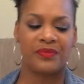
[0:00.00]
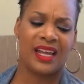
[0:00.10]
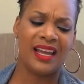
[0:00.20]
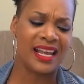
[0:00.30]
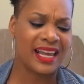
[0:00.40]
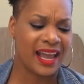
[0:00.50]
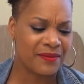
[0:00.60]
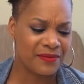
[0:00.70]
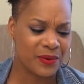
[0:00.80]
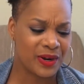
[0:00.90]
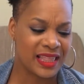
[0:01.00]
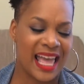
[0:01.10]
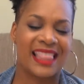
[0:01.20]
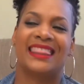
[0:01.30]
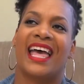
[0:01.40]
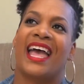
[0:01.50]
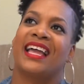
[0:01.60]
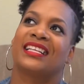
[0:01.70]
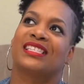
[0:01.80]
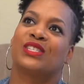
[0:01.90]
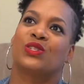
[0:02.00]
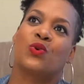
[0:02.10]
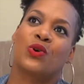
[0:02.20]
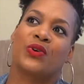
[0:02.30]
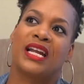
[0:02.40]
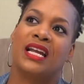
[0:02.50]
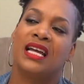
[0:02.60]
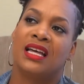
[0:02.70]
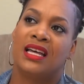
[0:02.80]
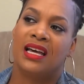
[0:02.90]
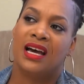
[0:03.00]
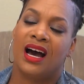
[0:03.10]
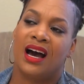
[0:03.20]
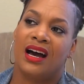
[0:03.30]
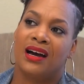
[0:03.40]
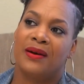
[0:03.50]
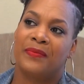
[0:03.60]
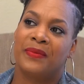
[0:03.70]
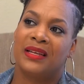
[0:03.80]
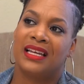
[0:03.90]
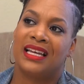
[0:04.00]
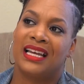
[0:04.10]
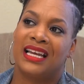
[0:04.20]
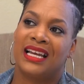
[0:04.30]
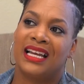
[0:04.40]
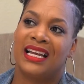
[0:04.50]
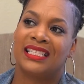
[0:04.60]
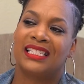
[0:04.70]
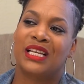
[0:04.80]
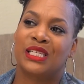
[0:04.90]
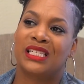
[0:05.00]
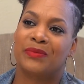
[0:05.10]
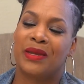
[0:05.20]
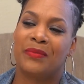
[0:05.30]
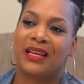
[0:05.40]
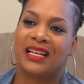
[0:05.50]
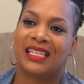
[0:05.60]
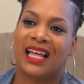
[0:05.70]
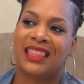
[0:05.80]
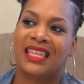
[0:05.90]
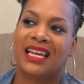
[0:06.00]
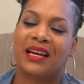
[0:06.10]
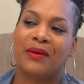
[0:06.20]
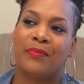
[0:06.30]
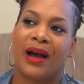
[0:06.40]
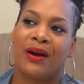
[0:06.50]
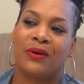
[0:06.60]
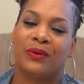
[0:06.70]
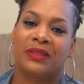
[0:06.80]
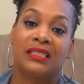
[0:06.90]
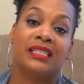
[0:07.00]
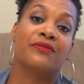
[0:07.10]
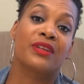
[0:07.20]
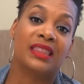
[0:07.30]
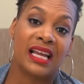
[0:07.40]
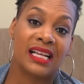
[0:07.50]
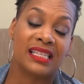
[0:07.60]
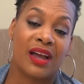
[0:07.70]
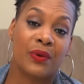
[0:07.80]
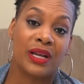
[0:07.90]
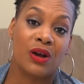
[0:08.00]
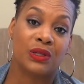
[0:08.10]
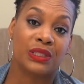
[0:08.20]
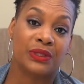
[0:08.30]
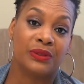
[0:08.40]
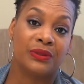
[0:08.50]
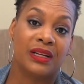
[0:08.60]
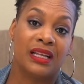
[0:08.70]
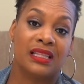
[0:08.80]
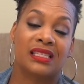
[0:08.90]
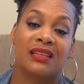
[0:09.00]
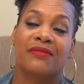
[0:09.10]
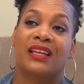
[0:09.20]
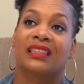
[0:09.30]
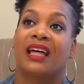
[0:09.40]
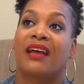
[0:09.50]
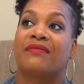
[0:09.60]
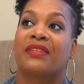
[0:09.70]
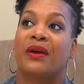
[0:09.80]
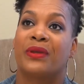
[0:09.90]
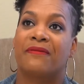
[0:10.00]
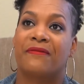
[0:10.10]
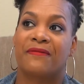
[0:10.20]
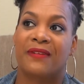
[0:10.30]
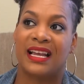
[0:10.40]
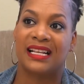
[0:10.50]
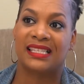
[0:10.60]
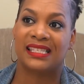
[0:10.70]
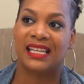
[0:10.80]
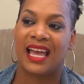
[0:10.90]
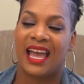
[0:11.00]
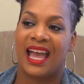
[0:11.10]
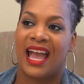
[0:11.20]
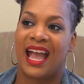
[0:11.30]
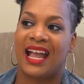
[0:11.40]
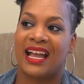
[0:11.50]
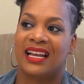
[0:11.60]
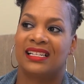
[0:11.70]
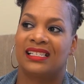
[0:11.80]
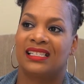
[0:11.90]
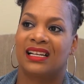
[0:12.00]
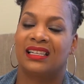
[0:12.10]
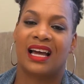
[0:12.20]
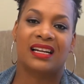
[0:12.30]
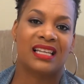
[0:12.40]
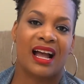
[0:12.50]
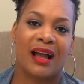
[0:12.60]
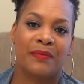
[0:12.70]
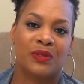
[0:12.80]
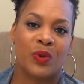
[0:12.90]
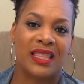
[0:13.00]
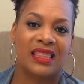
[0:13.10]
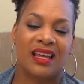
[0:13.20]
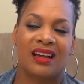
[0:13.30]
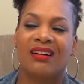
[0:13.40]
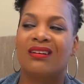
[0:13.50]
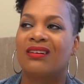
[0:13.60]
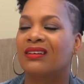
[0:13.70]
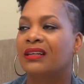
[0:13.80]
and he came forth. And that story, it touches me, because I think about the different things that we go through and the stuff in life that we face. And a lot of times we think, "Oh,